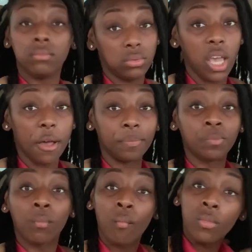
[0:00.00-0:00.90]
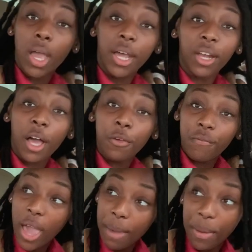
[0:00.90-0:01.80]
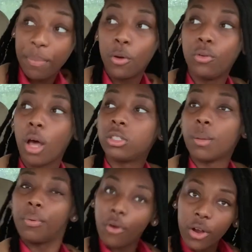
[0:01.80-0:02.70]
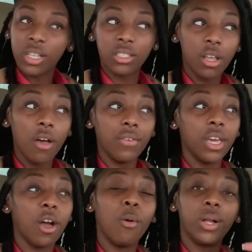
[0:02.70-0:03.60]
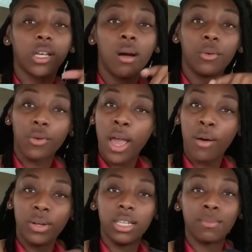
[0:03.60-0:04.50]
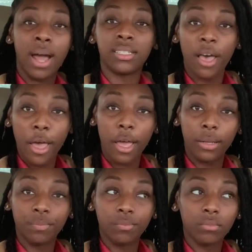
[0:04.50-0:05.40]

yeah. And all you fake people who don't support and stuff and gonna want to come around when it's my time,